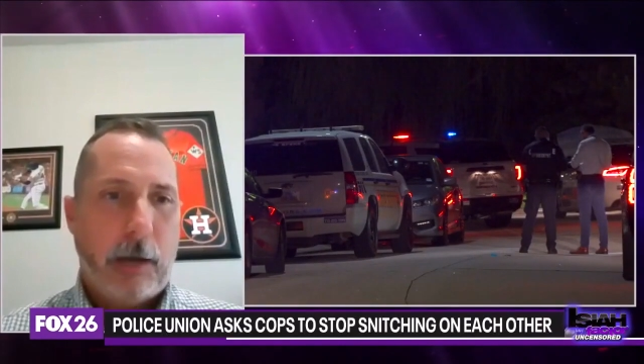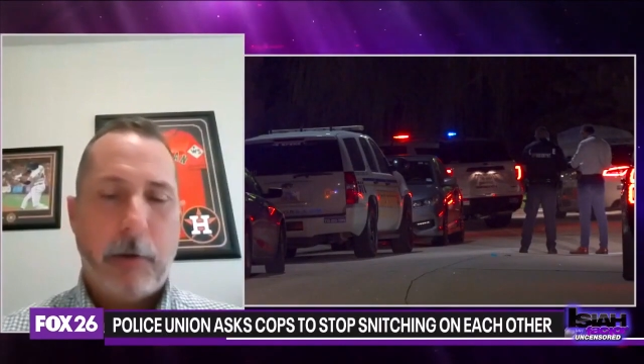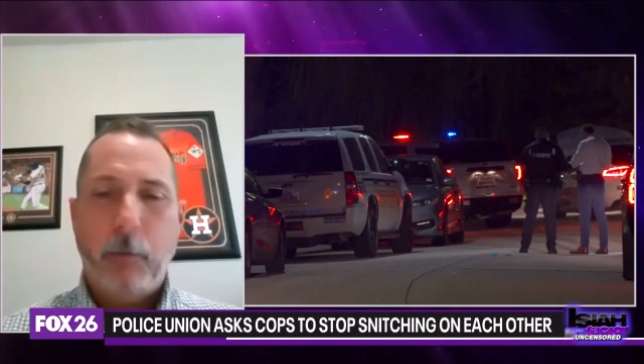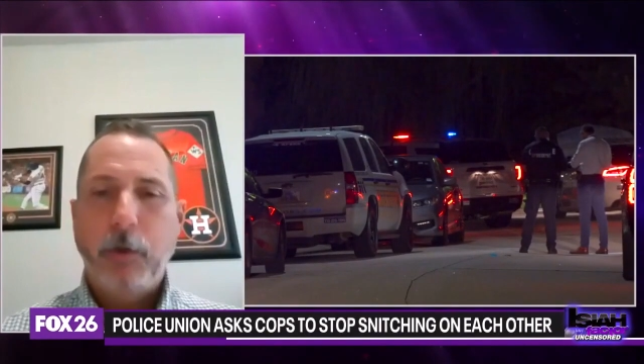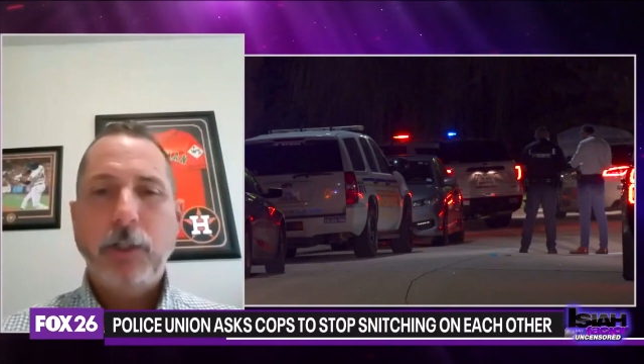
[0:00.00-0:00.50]
I
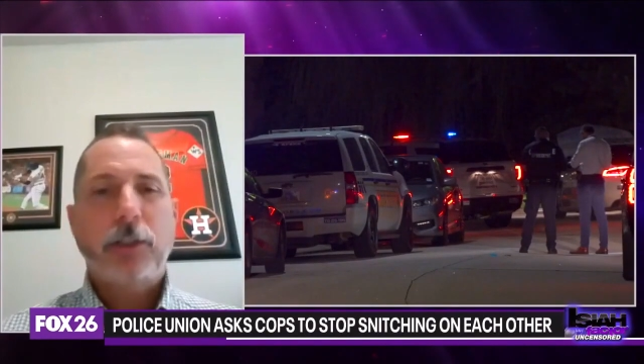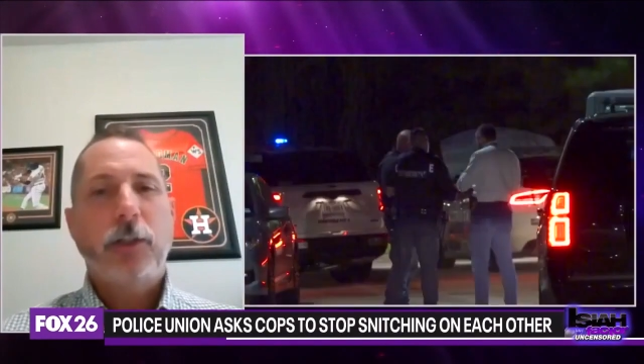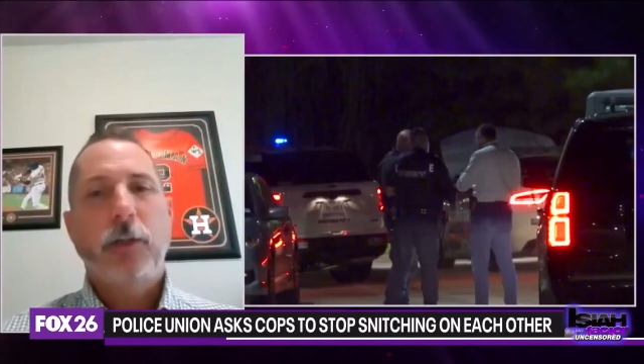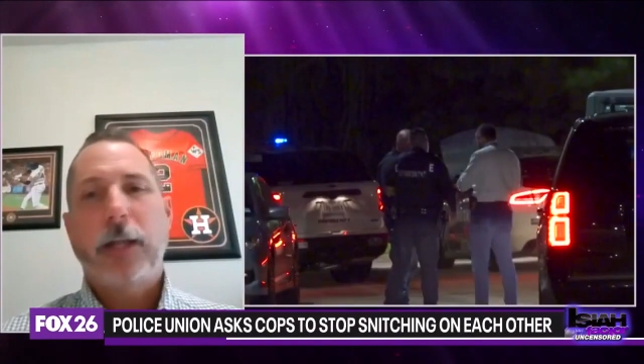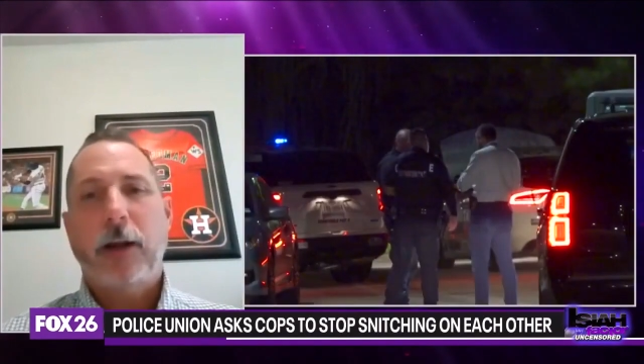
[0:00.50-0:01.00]
mean, we used to
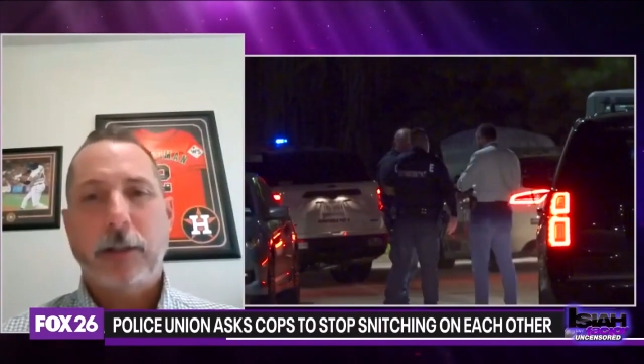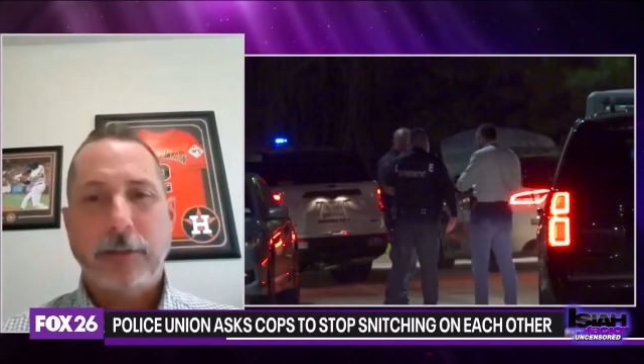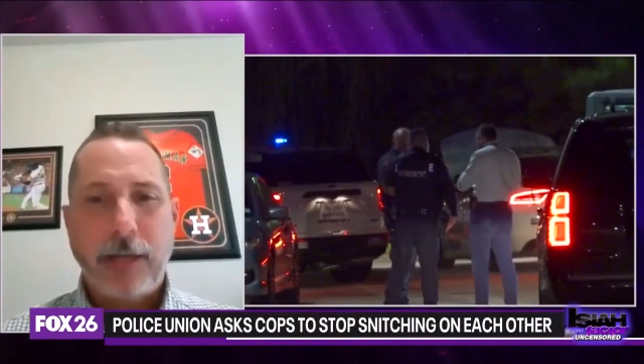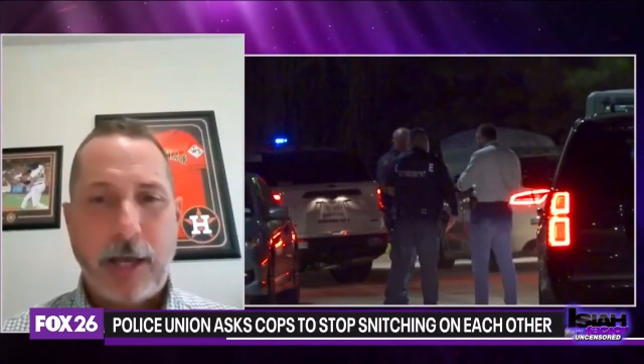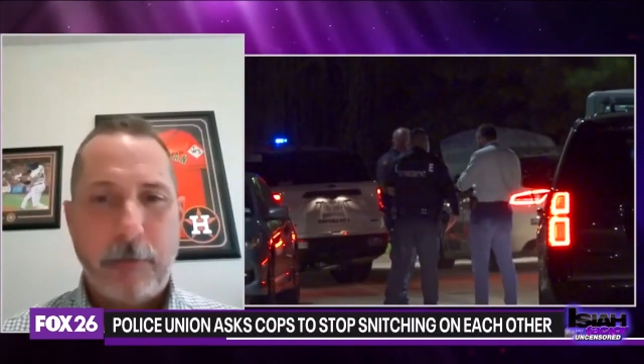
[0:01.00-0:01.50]
do that all the
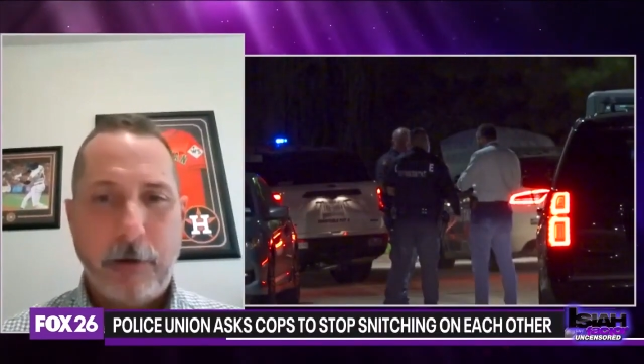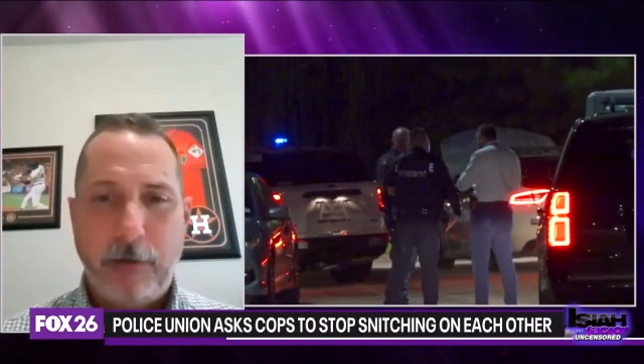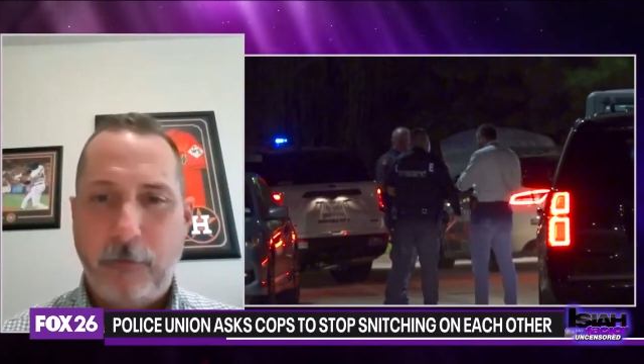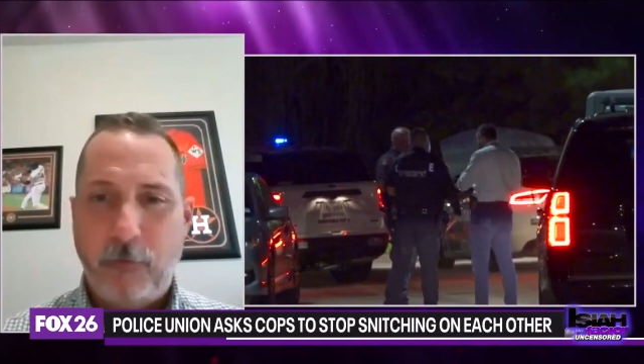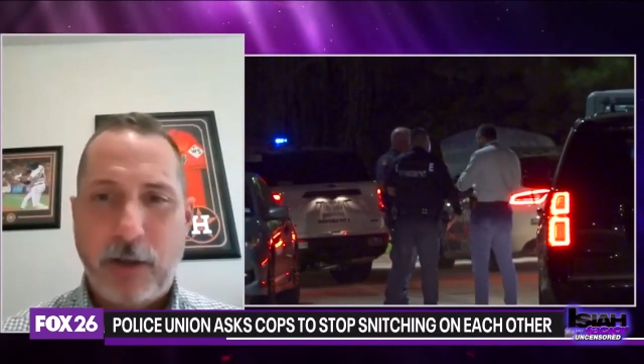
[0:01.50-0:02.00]
time.
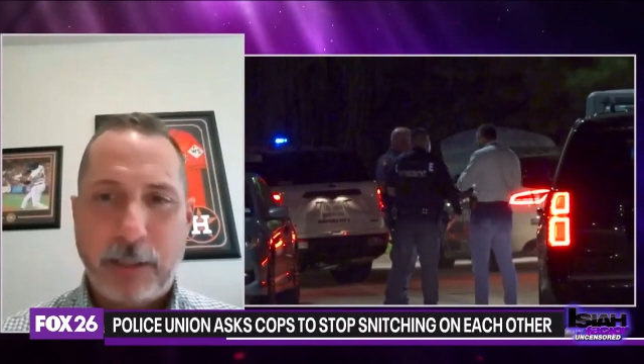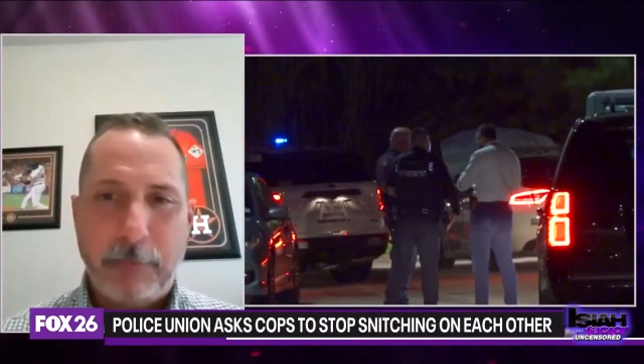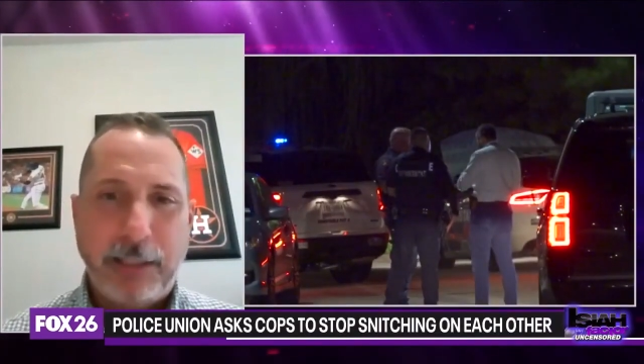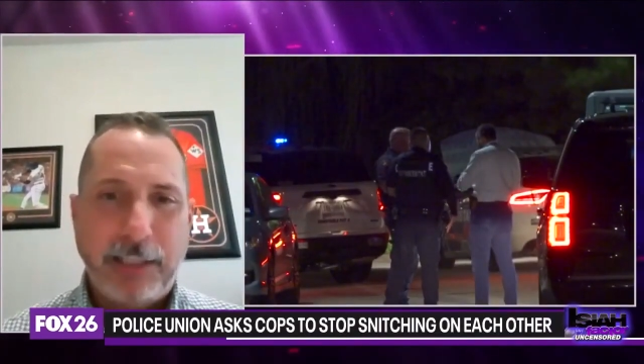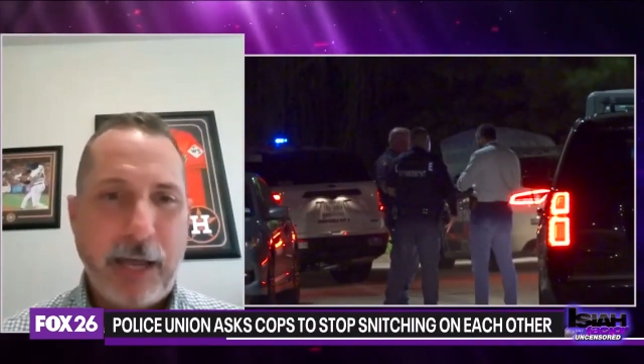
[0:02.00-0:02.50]
And in mm-hmm. fact, I
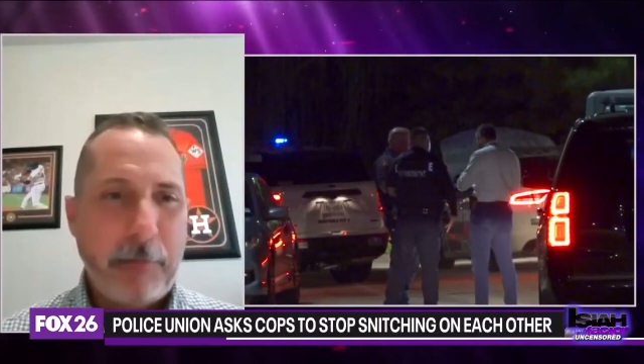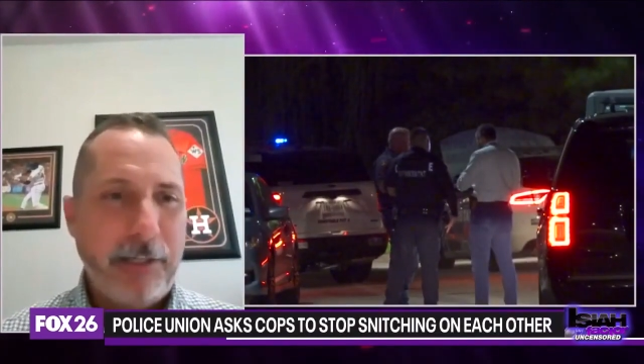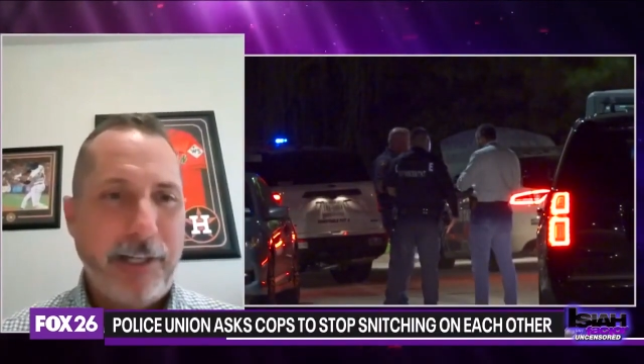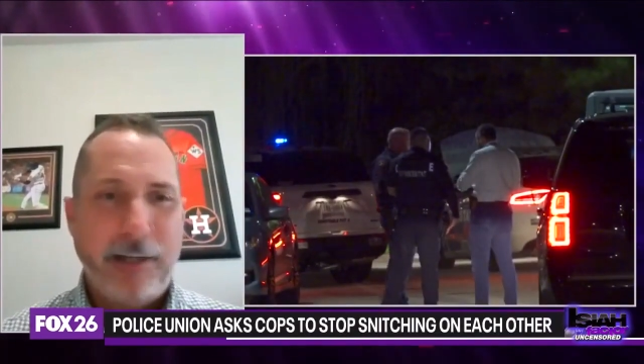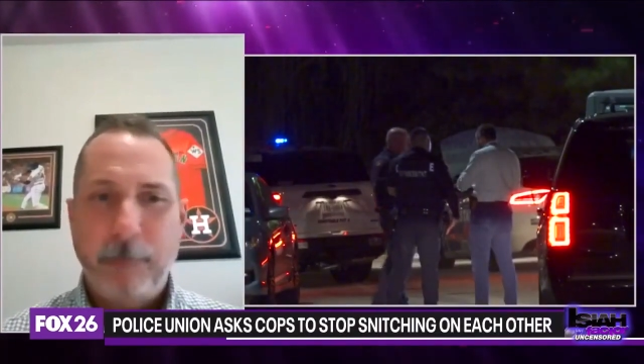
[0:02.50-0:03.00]
made the comment
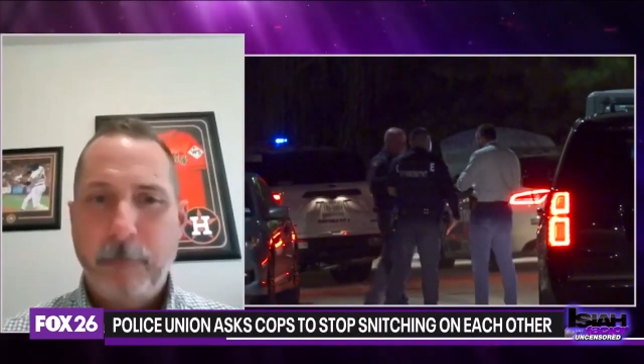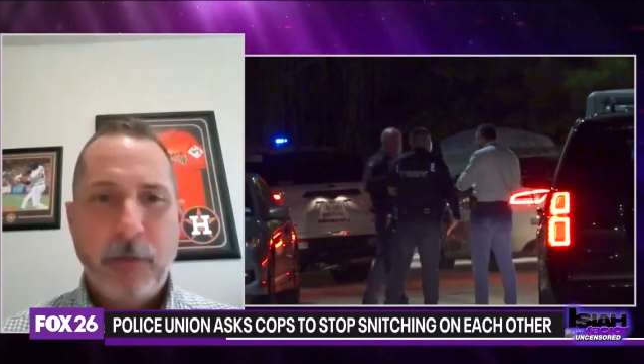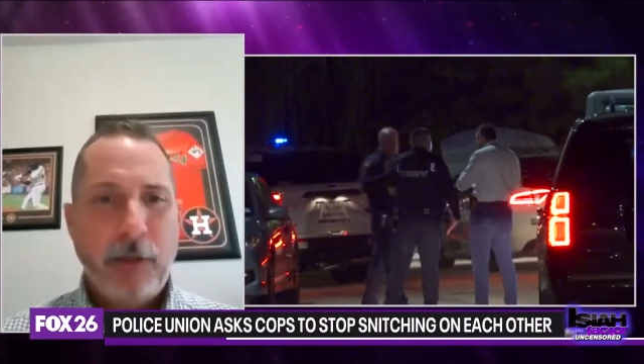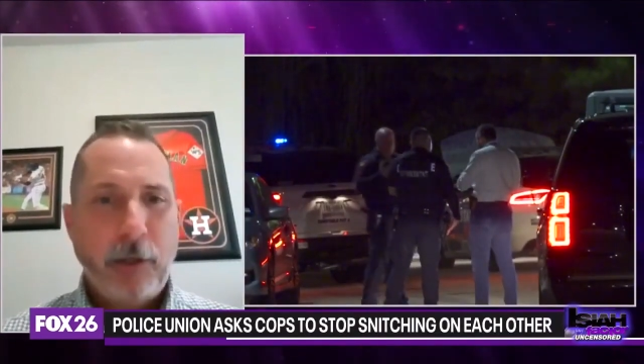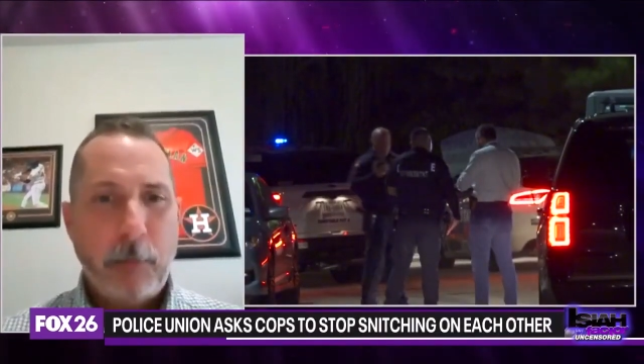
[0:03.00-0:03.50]
in there,
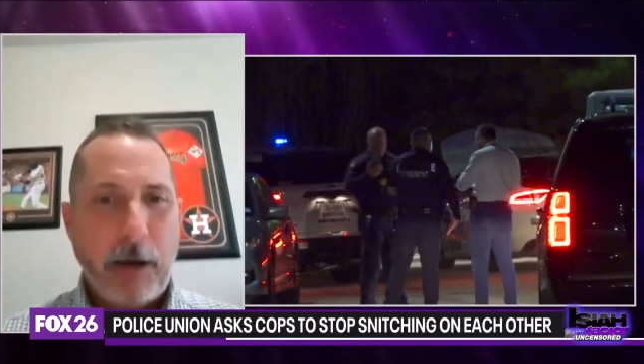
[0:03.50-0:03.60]
you know,